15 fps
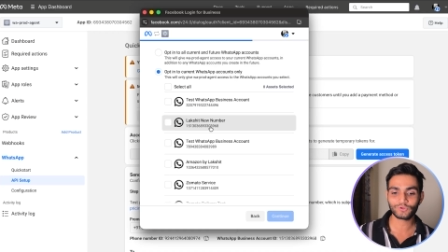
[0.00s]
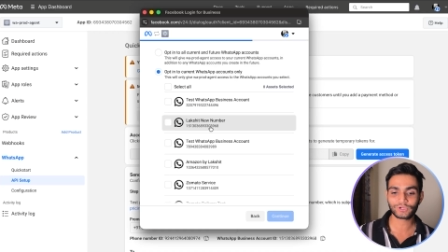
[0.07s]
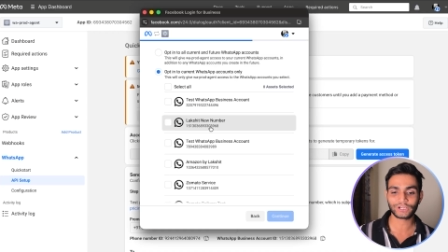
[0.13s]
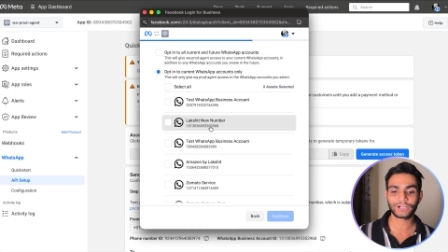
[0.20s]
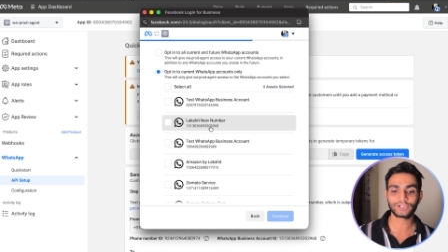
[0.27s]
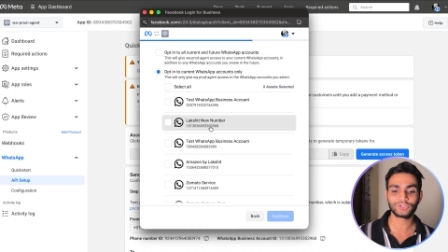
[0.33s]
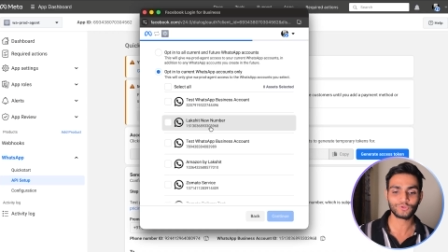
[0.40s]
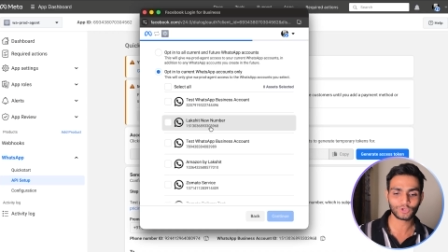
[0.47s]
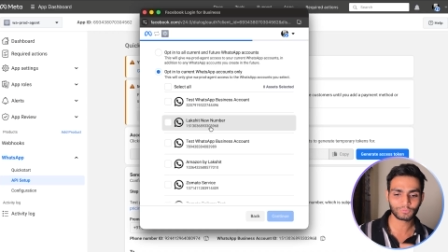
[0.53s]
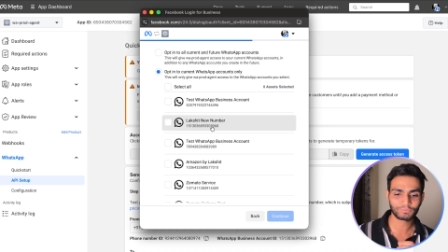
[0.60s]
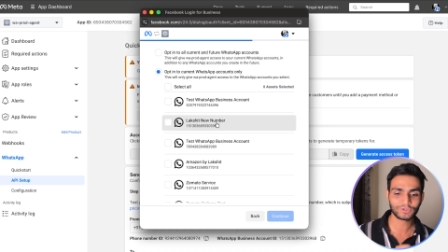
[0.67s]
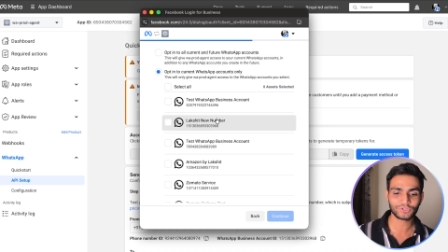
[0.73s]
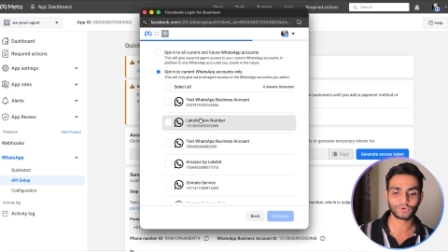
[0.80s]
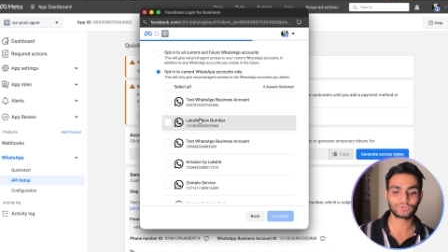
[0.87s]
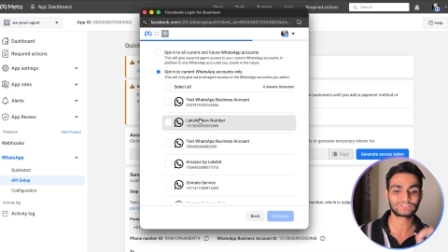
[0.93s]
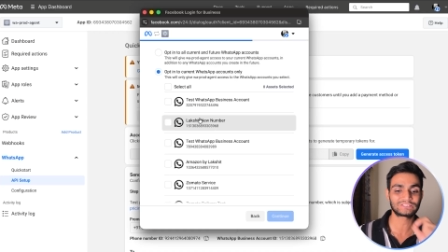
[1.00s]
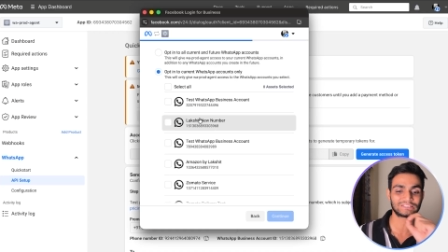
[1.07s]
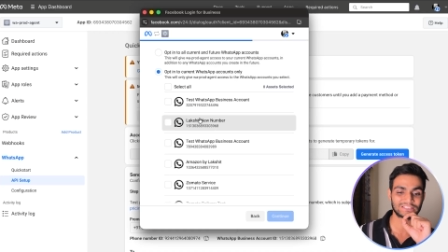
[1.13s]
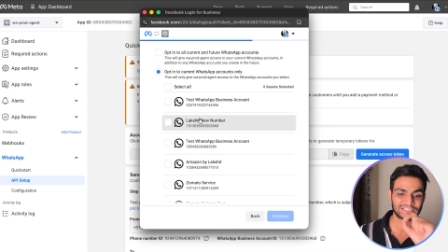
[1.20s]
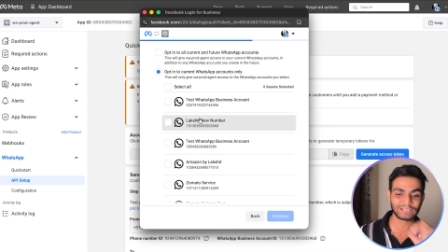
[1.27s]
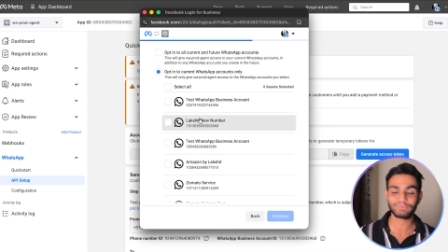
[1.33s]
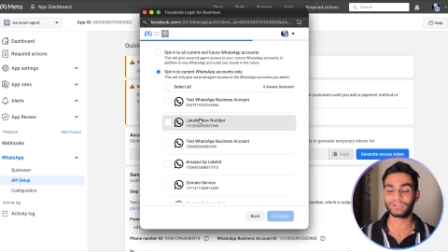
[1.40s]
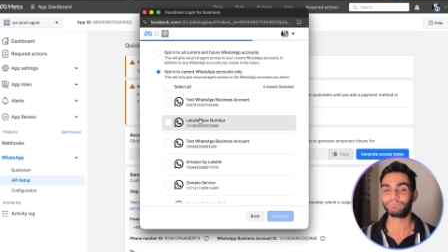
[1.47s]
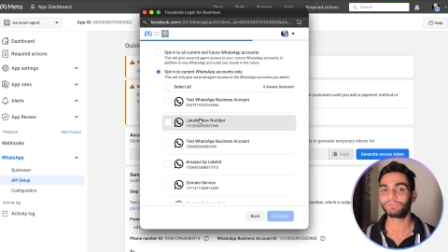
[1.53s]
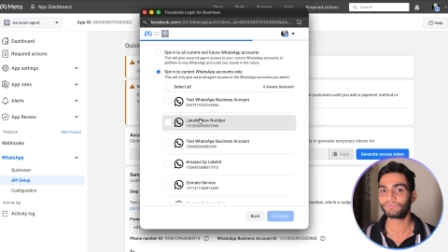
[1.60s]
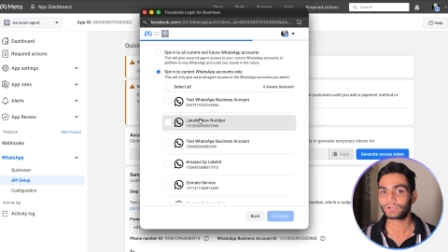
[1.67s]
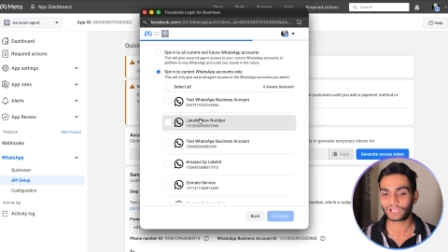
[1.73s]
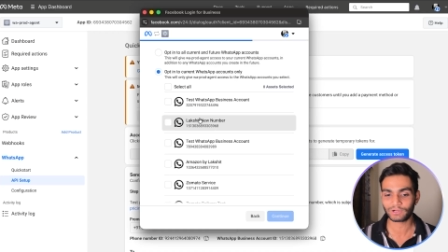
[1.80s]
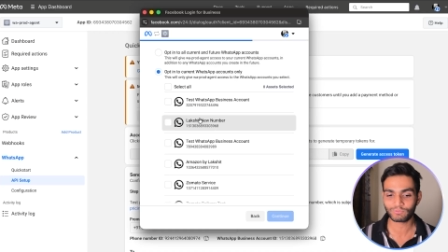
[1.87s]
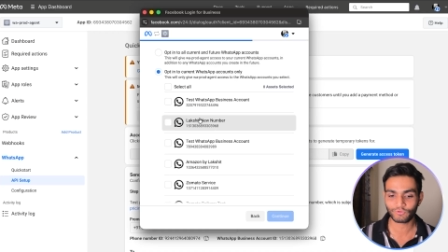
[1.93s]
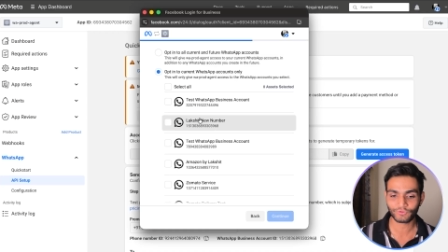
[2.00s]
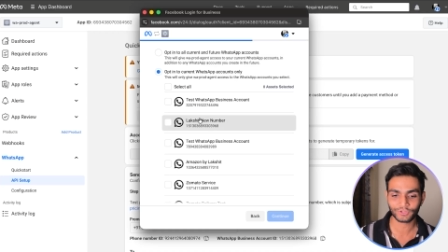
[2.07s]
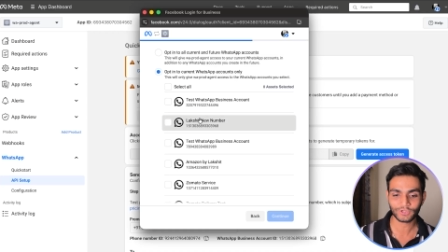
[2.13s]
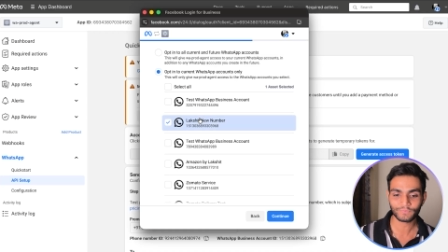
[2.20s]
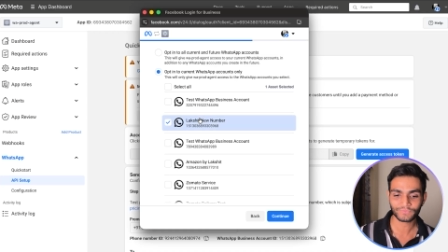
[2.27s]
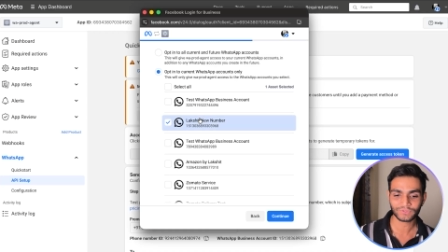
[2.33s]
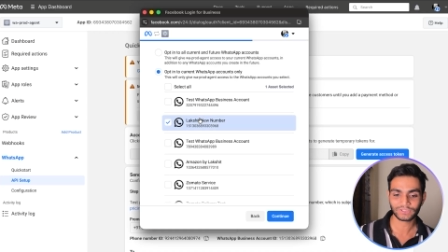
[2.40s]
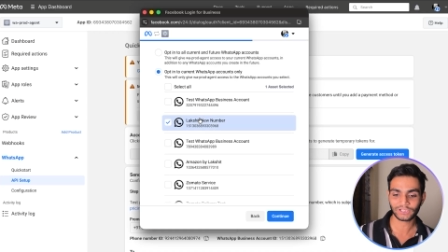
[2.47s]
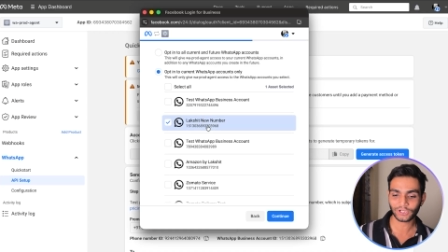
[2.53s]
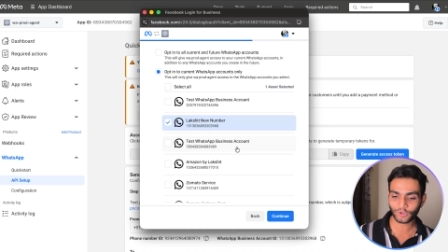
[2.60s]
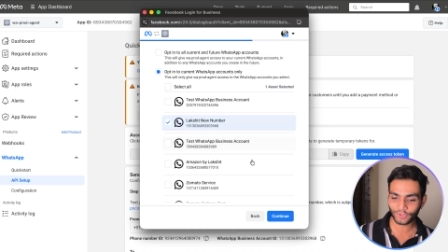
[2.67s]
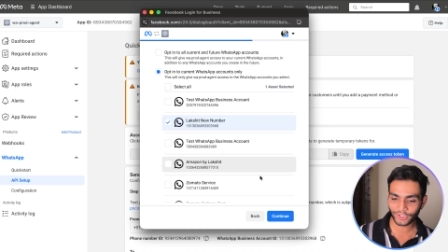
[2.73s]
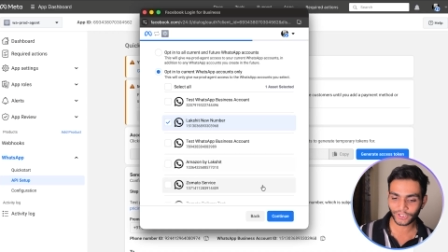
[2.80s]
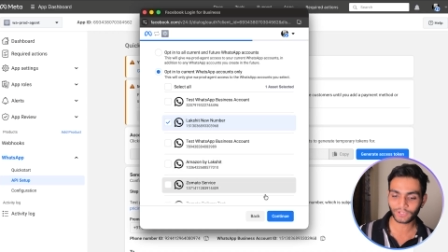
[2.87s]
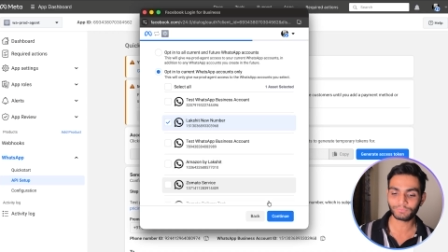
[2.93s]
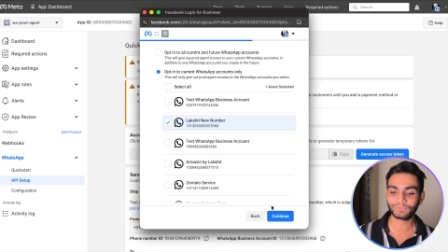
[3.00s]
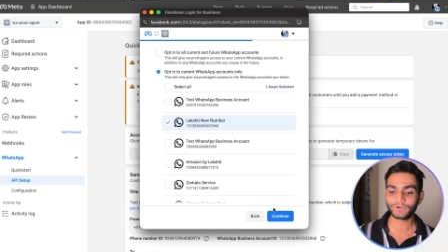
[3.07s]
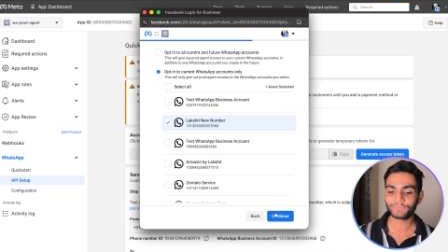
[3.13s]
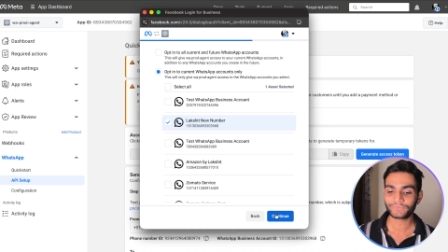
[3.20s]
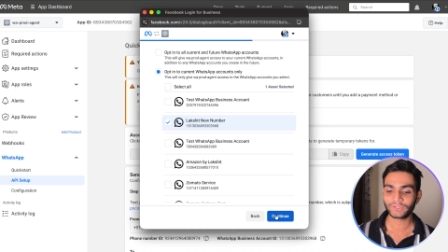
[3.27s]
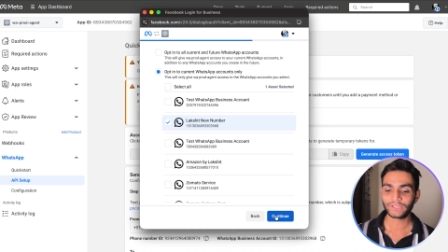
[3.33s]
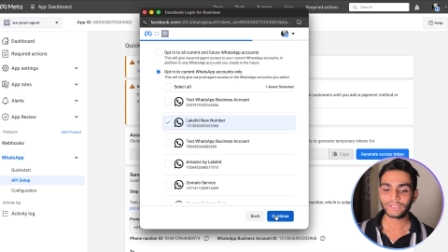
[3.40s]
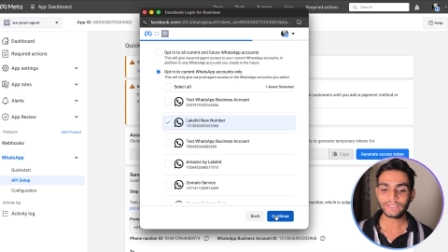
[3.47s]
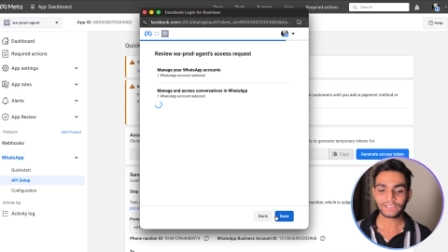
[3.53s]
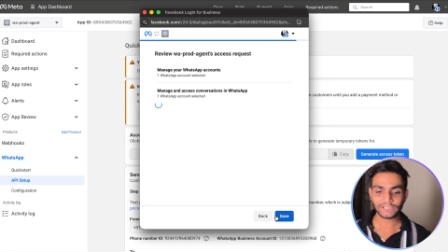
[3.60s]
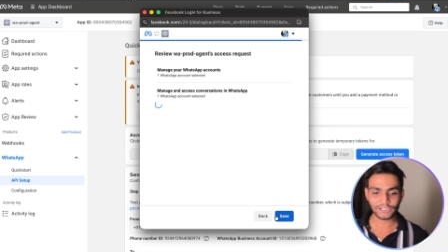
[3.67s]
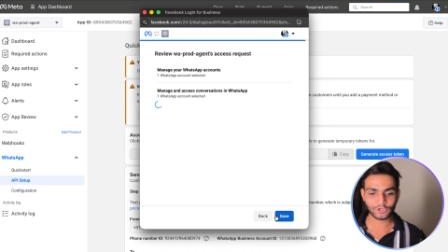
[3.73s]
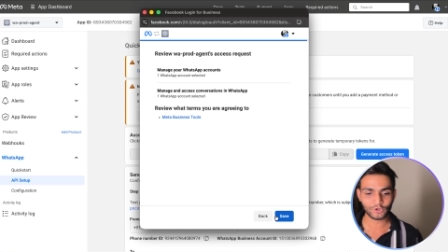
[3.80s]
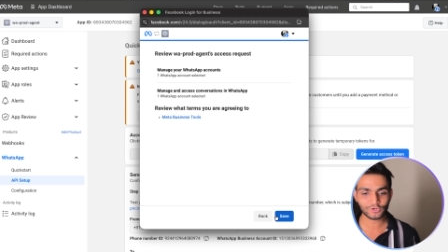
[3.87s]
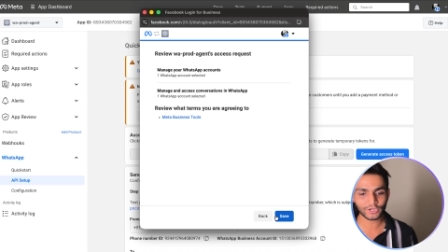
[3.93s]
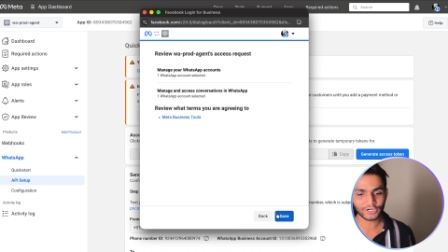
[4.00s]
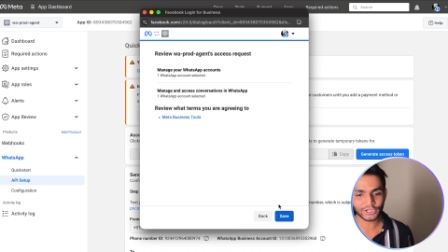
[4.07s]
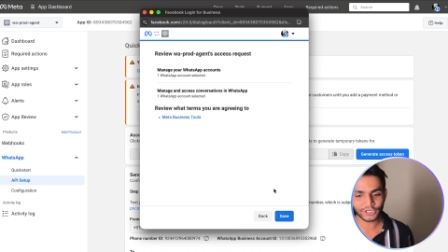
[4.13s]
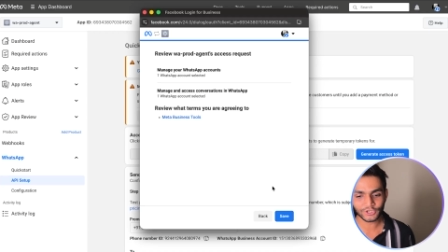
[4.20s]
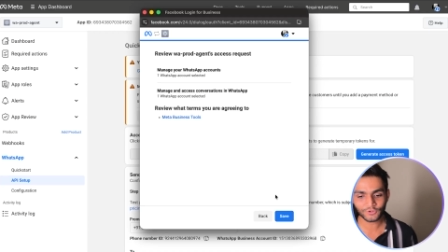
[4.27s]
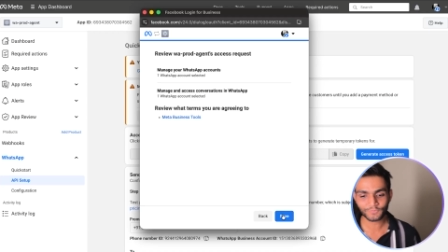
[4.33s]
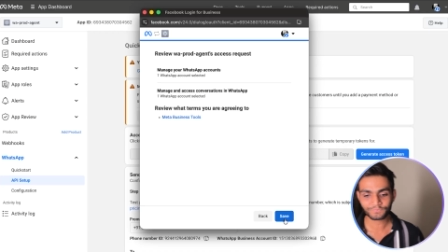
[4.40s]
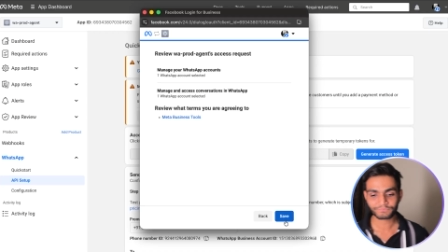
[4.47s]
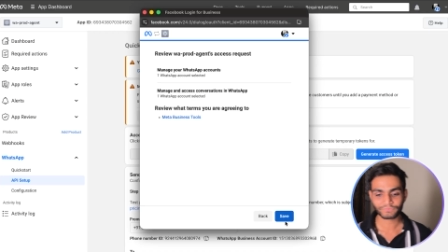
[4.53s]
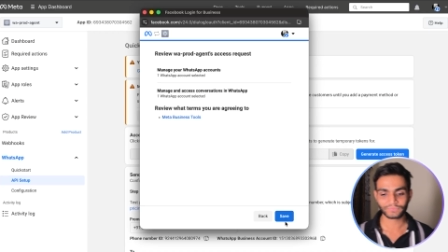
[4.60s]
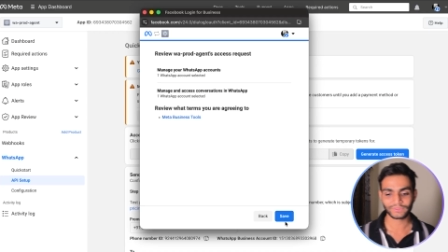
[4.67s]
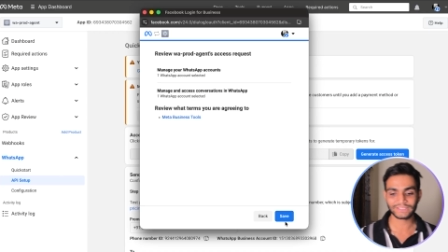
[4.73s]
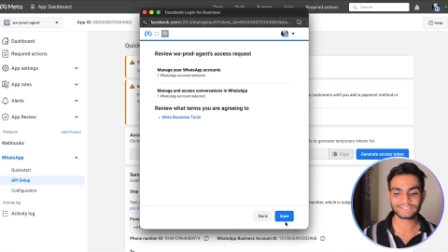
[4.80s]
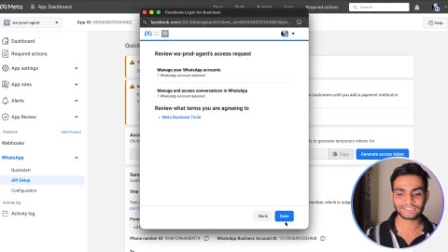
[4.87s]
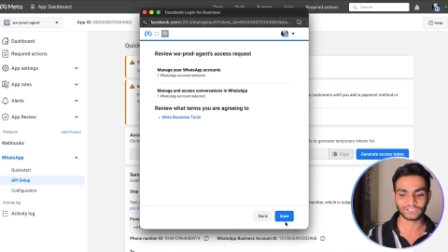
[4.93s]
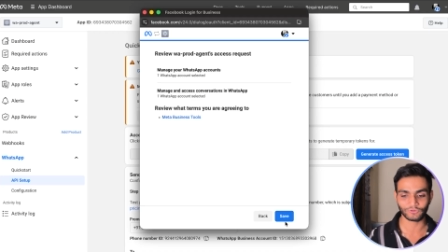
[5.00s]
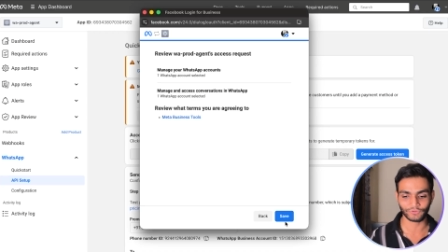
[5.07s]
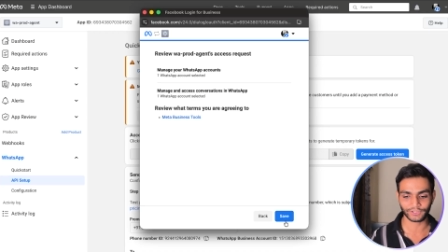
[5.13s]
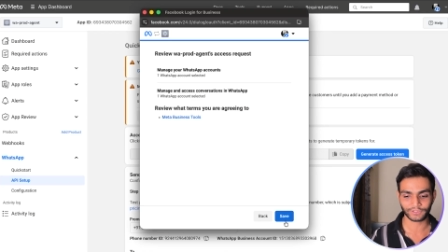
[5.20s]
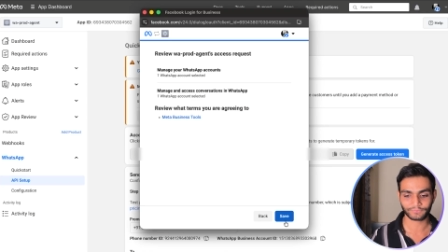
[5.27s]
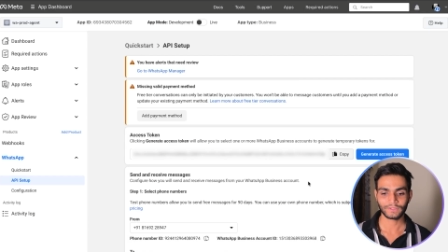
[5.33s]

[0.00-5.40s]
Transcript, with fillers: you're creating new number your same number will come over here click on that number click on continue then save it